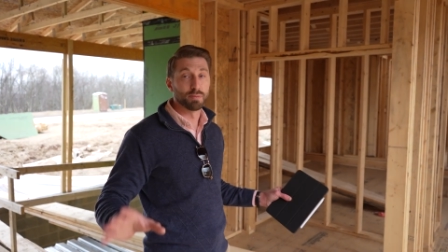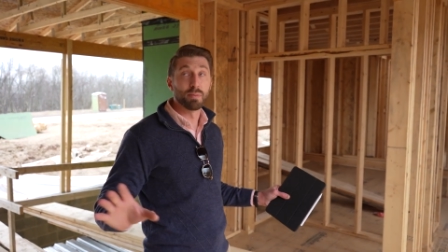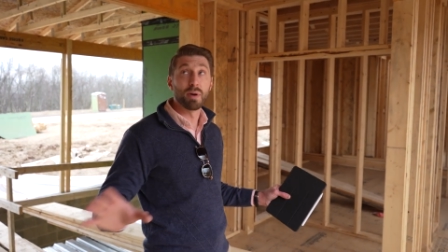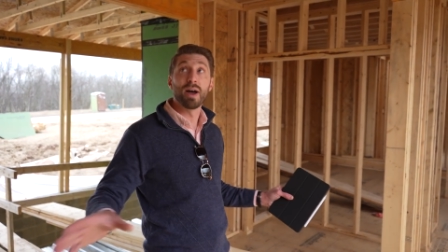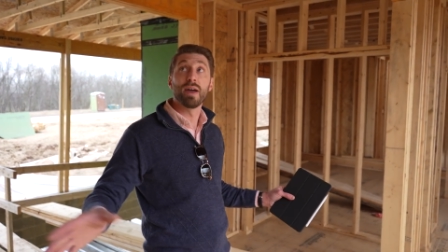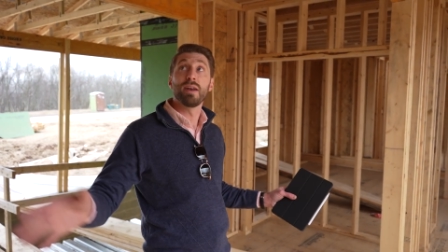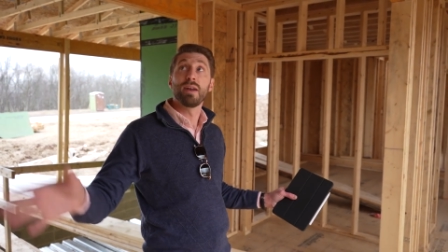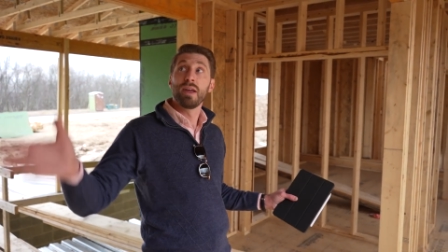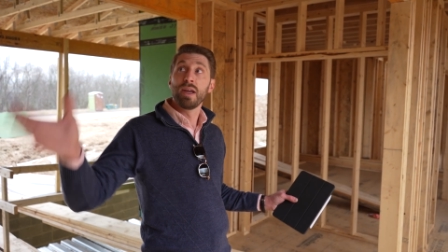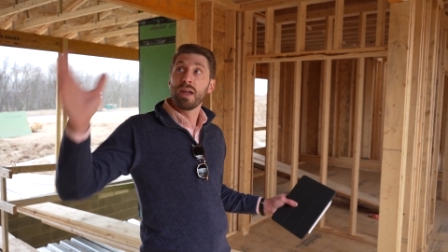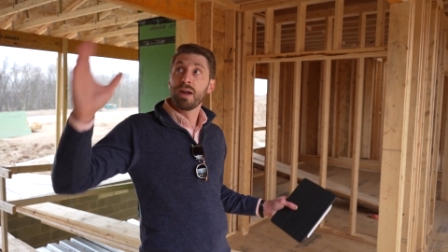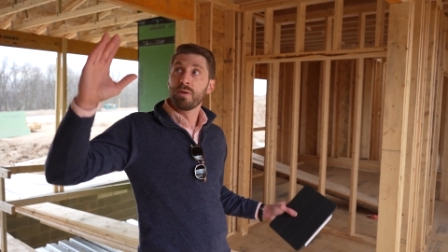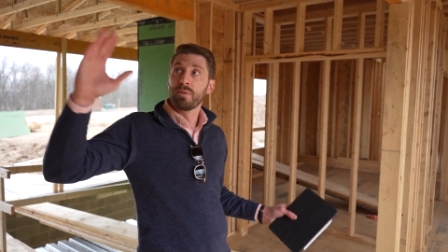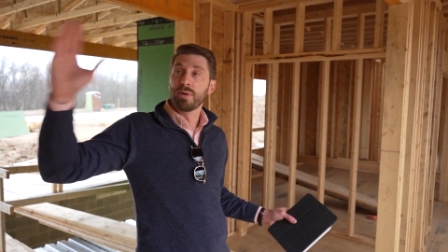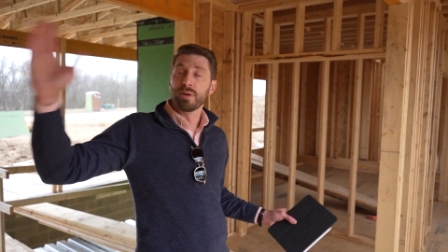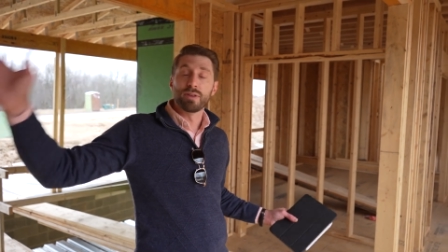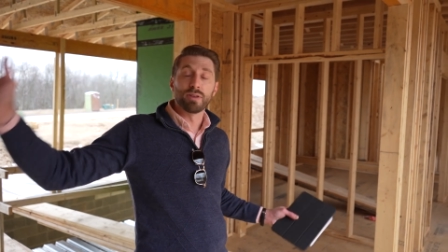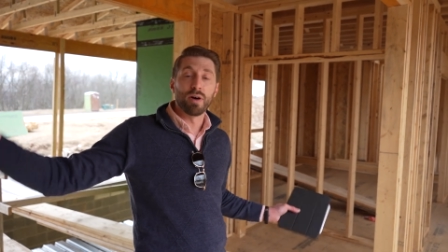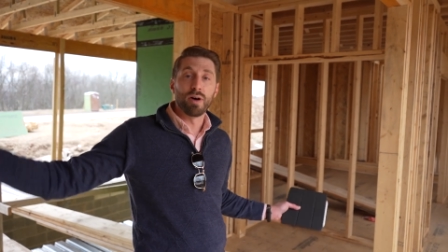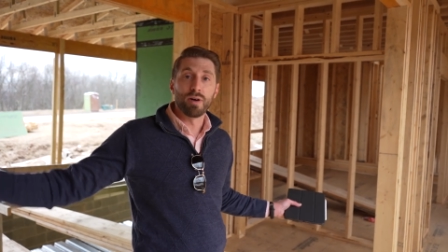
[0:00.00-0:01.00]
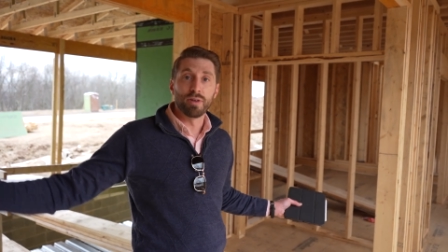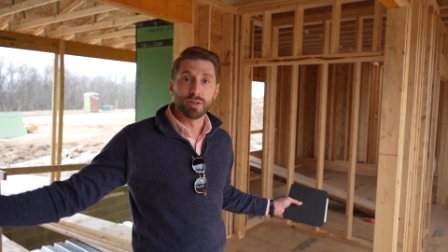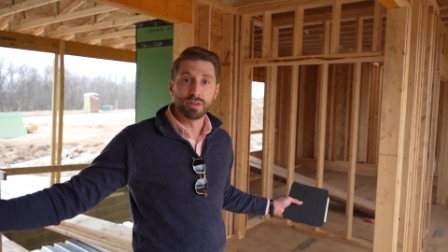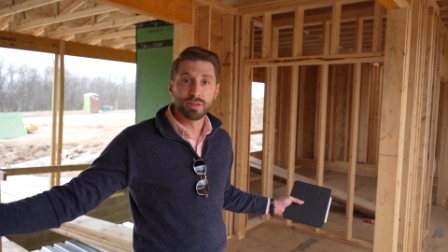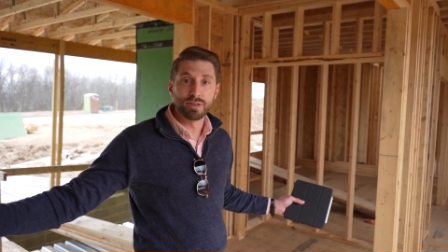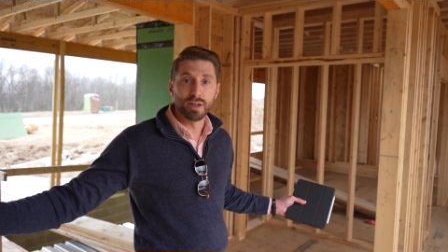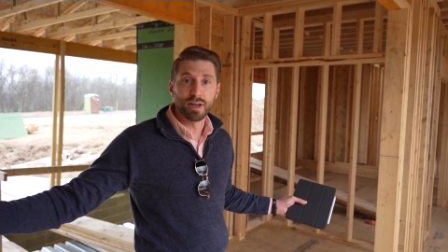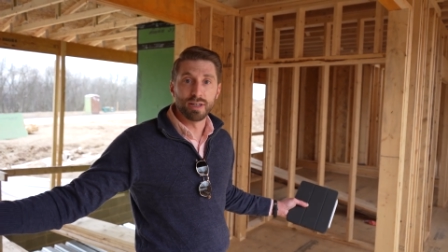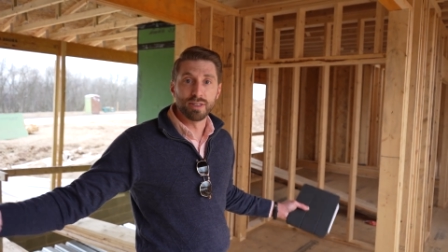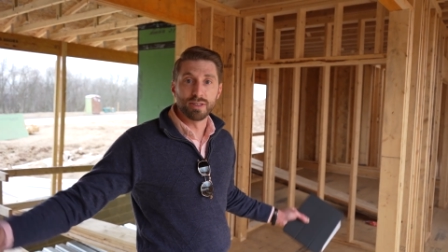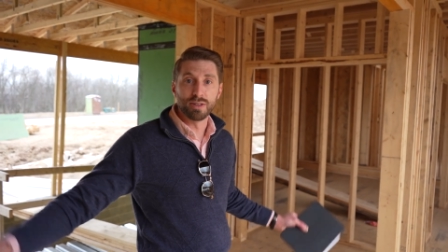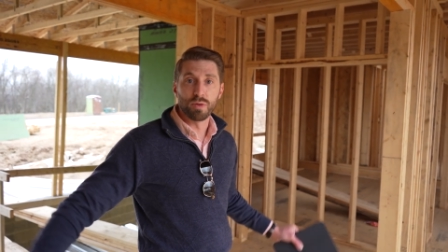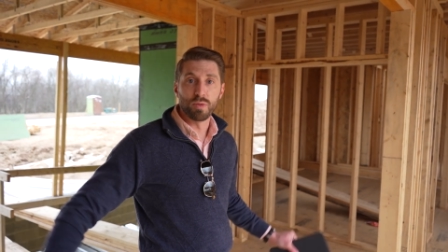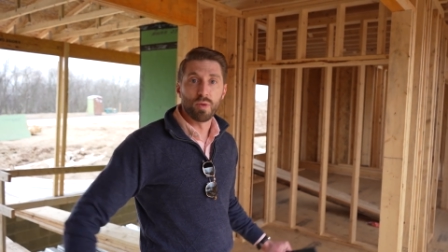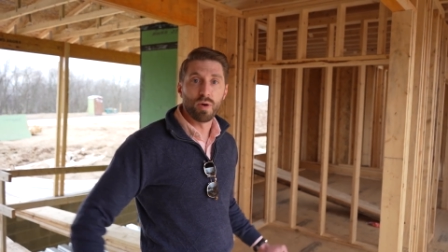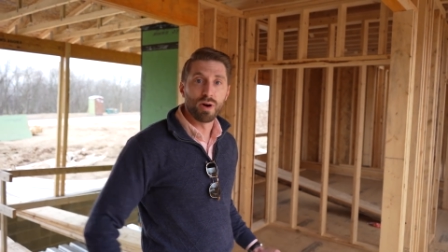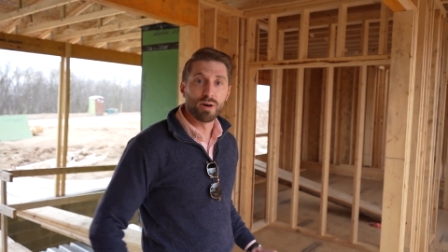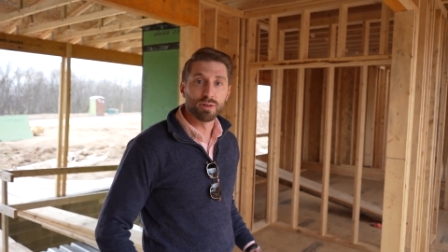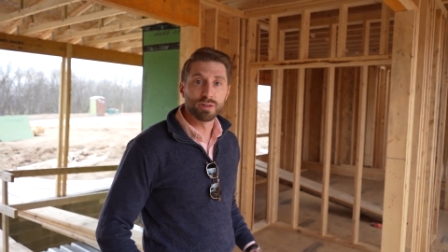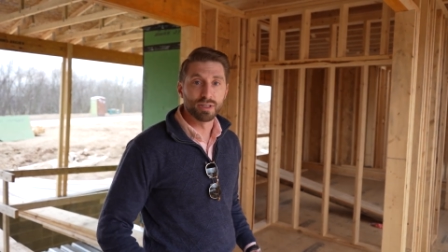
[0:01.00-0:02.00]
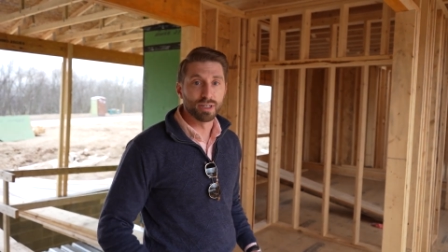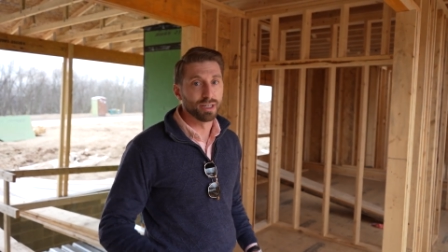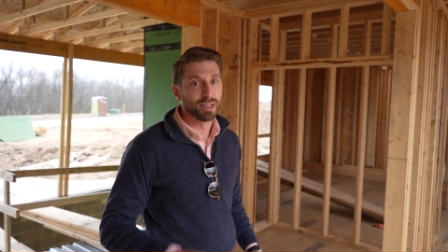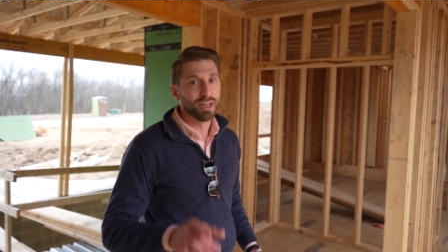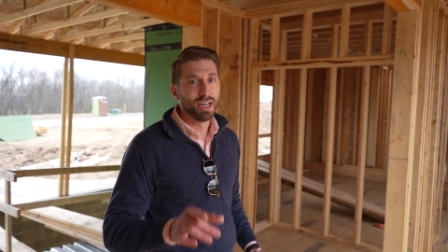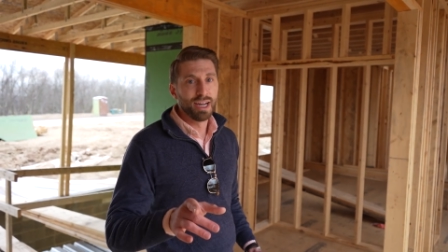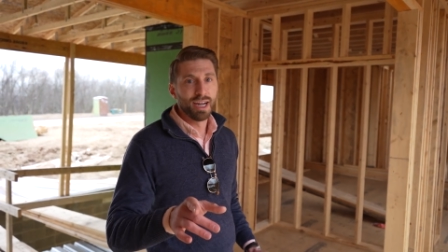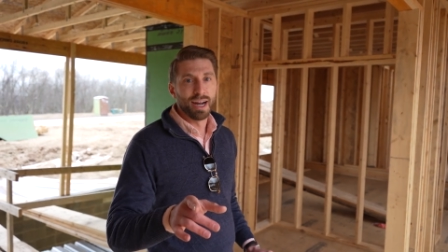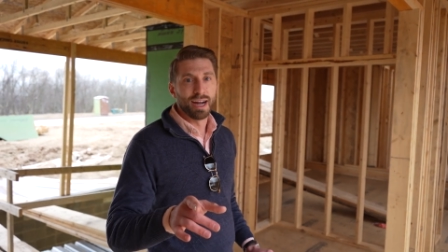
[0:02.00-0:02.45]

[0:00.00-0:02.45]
But with all the studs and the walls in,